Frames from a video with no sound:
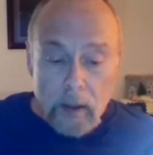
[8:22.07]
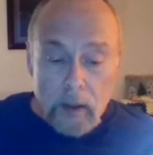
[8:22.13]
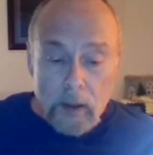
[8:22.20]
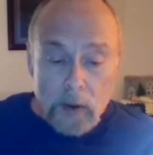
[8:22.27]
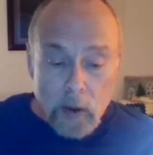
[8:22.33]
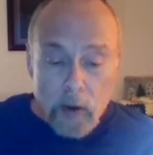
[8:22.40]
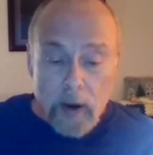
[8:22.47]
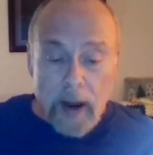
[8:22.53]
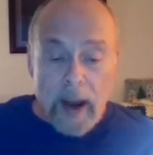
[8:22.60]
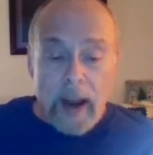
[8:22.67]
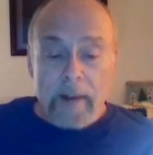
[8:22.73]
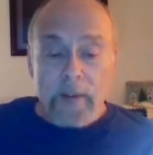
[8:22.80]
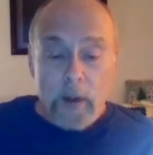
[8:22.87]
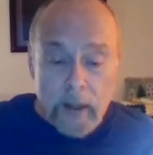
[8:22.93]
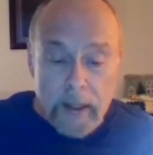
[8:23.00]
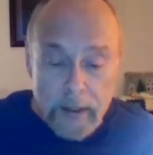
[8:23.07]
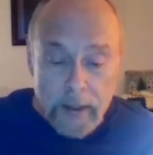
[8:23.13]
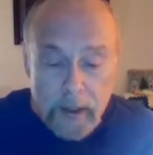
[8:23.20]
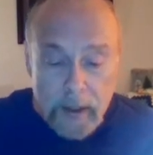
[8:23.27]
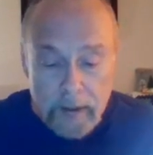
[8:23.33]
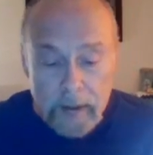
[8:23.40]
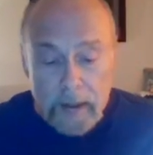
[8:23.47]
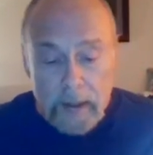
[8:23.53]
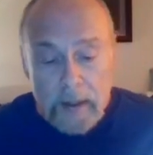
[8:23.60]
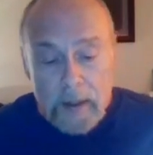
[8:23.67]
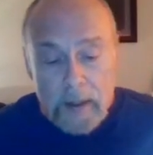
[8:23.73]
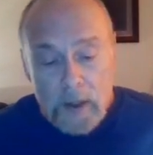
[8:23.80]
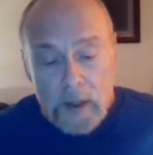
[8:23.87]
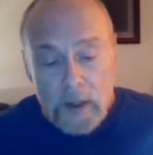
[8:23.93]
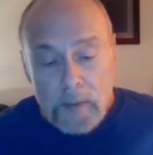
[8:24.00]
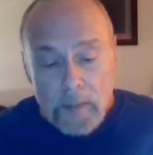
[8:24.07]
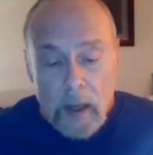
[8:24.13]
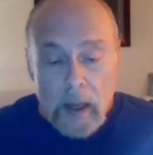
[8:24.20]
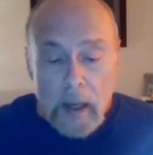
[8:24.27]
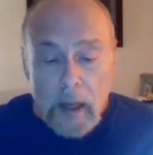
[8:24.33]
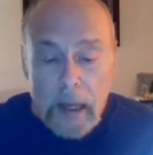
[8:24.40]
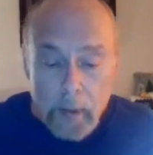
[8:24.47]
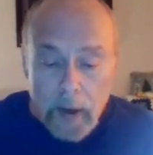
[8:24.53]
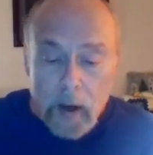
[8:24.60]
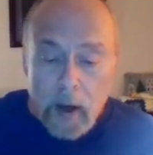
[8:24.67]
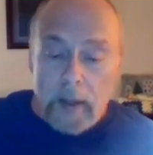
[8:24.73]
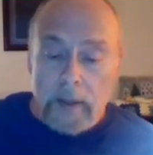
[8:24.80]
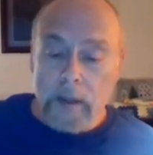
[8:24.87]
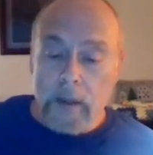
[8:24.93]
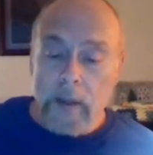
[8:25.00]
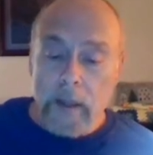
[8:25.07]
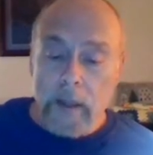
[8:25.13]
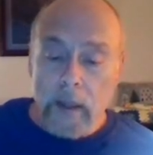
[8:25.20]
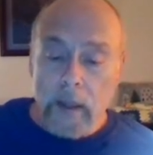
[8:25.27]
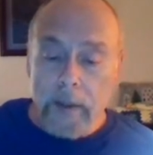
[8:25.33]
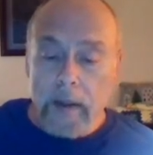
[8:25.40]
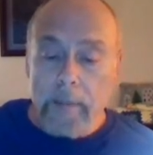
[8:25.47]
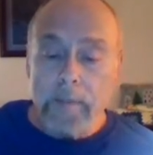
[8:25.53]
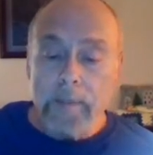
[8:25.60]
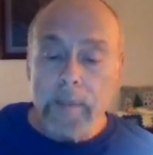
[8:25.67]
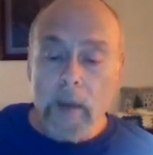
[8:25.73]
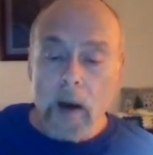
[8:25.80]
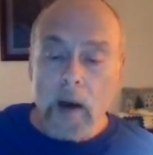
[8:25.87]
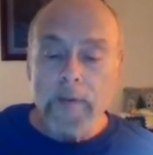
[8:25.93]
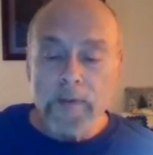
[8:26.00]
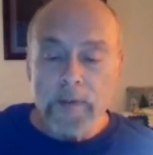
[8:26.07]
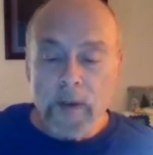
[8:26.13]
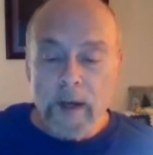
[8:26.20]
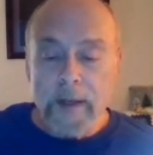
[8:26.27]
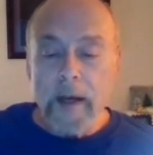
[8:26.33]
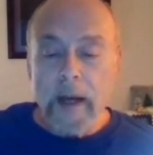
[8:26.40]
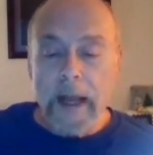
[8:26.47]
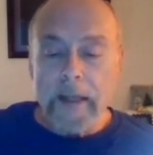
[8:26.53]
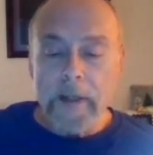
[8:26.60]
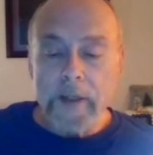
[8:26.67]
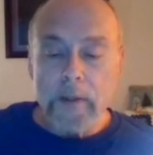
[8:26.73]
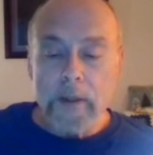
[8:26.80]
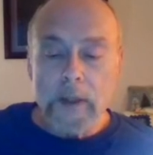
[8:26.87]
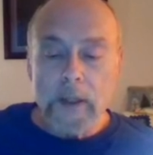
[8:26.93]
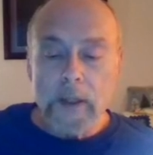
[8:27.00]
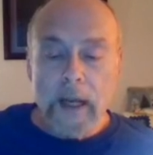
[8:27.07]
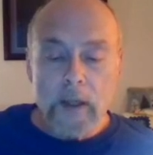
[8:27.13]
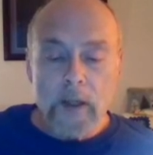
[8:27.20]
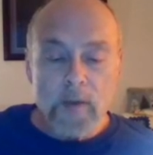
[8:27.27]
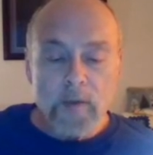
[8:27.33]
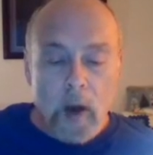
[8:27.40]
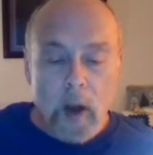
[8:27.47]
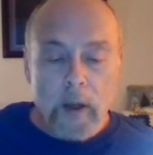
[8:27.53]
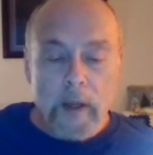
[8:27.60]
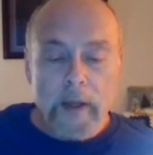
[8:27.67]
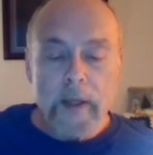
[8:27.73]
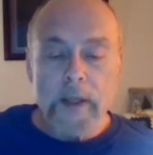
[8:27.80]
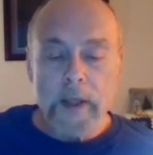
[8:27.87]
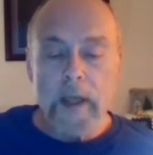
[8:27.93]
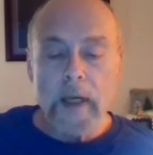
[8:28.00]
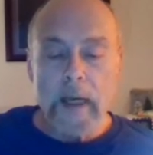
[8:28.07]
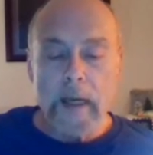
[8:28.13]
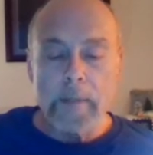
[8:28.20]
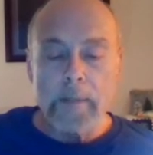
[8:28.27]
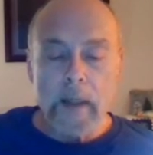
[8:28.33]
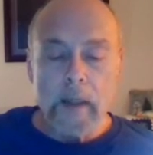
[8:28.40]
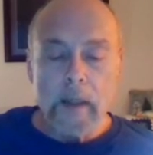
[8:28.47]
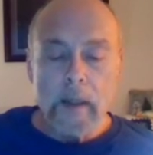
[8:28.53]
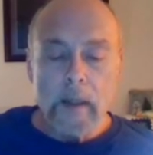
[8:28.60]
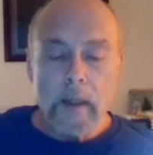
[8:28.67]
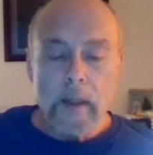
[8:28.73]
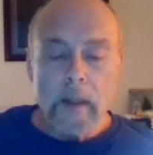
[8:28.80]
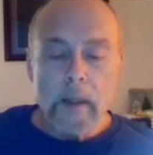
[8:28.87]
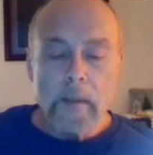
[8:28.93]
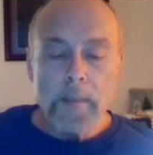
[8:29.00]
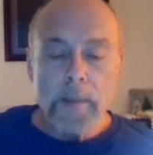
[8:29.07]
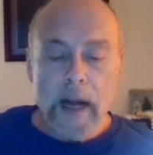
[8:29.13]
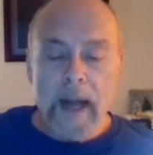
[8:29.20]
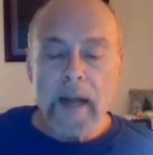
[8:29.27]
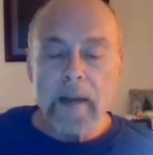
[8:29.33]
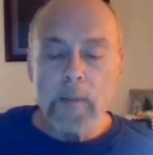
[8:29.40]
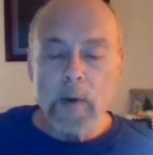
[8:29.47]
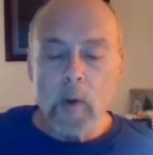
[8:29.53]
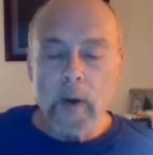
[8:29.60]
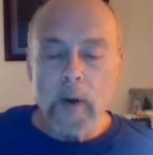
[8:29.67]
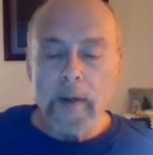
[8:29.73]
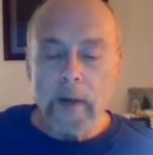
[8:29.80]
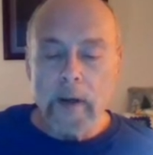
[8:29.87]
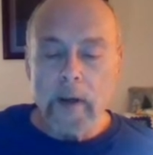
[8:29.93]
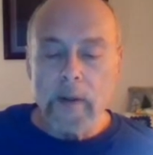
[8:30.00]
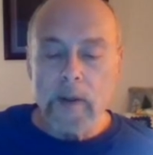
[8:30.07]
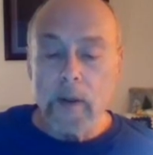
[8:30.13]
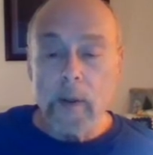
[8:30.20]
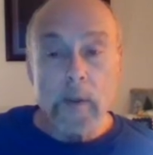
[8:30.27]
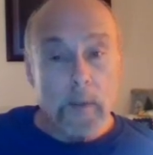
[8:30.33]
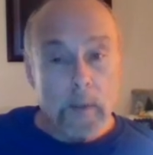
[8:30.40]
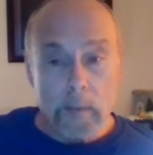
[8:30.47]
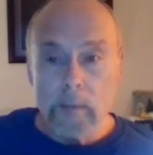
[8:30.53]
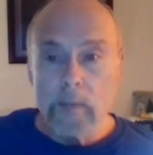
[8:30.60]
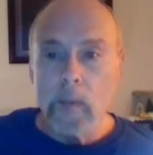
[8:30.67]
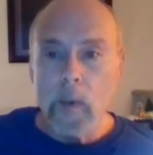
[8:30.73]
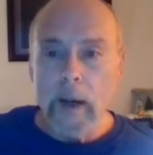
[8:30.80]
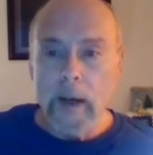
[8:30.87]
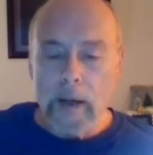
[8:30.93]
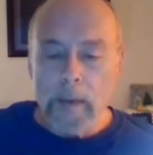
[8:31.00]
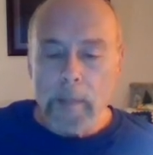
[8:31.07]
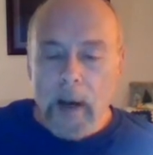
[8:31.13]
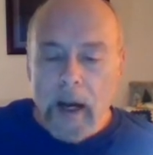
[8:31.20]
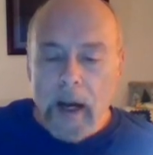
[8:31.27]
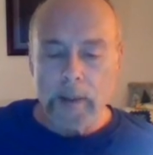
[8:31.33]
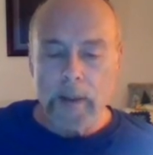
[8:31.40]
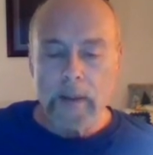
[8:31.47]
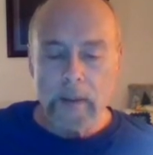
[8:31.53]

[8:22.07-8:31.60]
So after he had said this, he went on to tell them, 'Our friend Lazarus has fallen asleep, but I am going there to wake him up.'